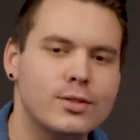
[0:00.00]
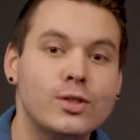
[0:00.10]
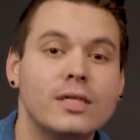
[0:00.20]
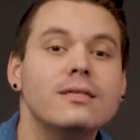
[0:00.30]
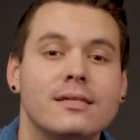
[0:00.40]

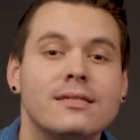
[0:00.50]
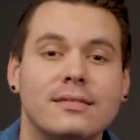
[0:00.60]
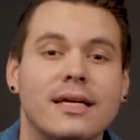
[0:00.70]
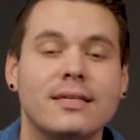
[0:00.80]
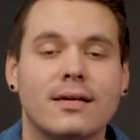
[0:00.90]
Jesus
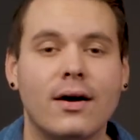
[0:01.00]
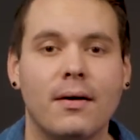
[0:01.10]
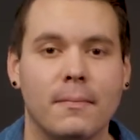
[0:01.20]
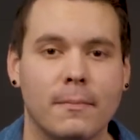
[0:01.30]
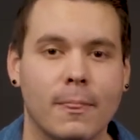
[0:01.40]
stays
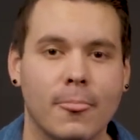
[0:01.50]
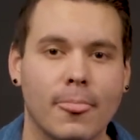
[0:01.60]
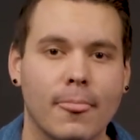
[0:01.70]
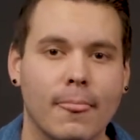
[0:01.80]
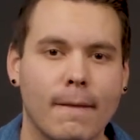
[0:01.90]
calm.
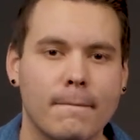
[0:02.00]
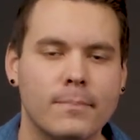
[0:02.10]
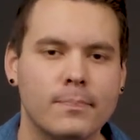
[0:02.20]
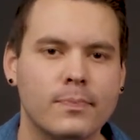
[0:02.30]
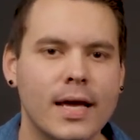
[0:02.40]

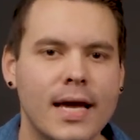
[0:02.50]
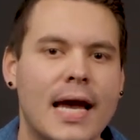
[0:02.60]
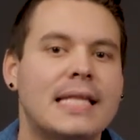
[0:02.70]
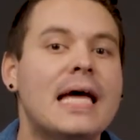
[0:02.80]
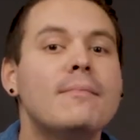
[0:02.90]

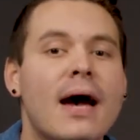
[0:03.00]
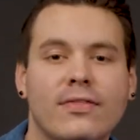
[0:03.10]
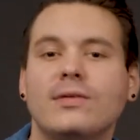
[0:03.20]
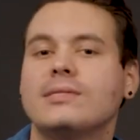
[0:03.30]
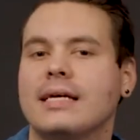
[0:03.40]
And then
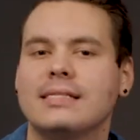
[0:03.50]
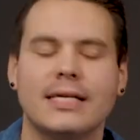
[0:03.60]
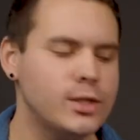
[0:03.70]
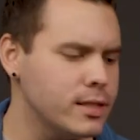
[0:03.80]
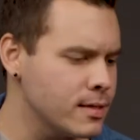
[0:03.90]
Matthew says
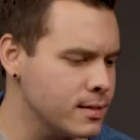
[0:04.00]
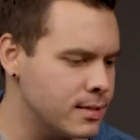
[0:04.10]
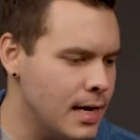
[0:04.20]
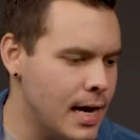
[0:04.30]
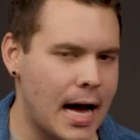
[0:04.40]
that
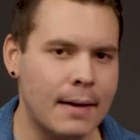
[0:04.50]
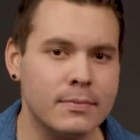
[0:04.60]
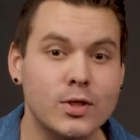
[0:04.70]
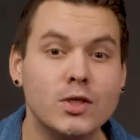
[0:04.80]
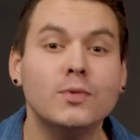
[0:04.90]
Jesus
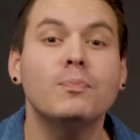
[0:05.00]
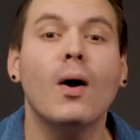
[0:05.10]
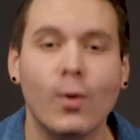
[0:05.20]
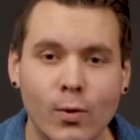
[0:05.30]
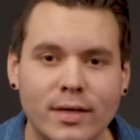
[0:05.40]

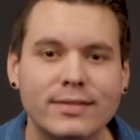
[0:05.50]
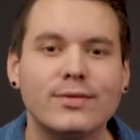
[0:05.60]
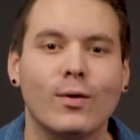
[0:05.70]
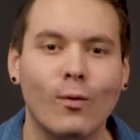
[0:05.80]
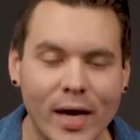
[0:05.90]
spoke to
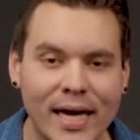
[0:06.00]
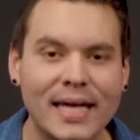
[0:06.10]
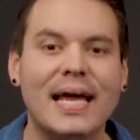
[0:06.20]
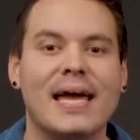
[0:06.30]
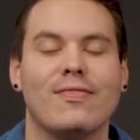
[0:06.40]
the
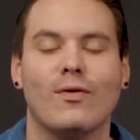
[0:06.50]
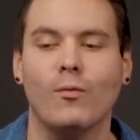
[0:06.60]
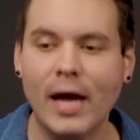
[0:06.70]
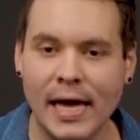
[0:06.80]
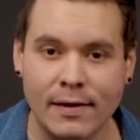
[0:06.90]
wind and the
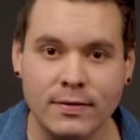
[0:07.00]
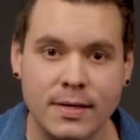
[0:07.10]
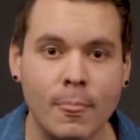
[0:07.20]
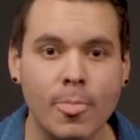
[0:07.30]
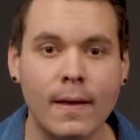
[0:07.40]

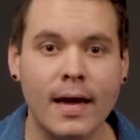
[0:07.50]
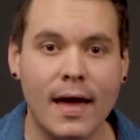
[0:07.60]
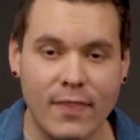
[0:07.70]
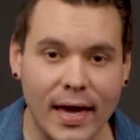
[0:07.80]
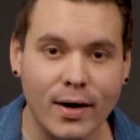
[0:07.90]
waves,
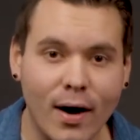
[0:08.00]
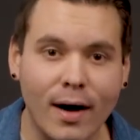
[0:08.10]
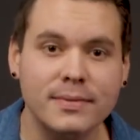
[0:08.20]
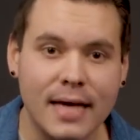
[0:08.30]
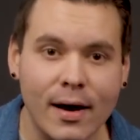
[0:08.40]
and they
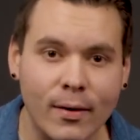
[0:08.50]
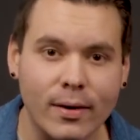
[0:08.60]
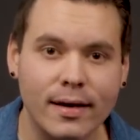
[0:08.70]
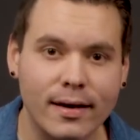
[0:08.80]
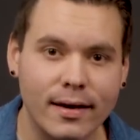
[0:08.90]
calmed down.
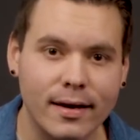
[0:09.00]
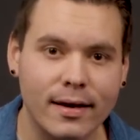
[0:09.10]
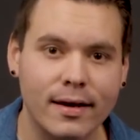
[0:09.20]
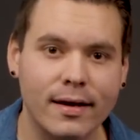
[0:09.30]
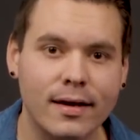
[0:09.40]

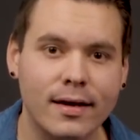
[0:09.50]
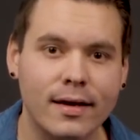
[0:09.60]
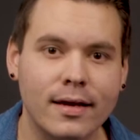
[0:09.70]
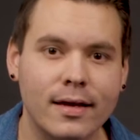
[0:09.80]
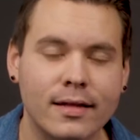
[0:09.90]

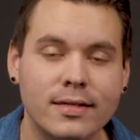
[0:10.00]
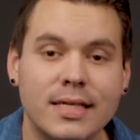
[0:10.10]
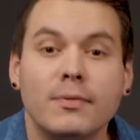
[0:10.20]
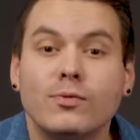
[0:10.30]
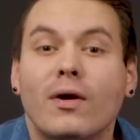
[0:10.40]
The
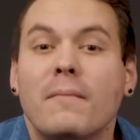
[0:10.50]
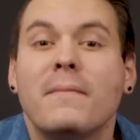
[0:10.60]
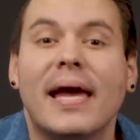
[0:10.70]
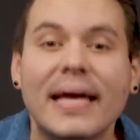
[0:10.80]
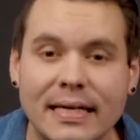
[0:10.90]
disciples were
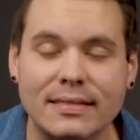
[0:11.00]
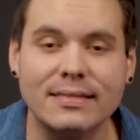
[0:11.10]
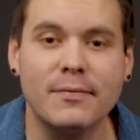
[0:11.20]
amazed.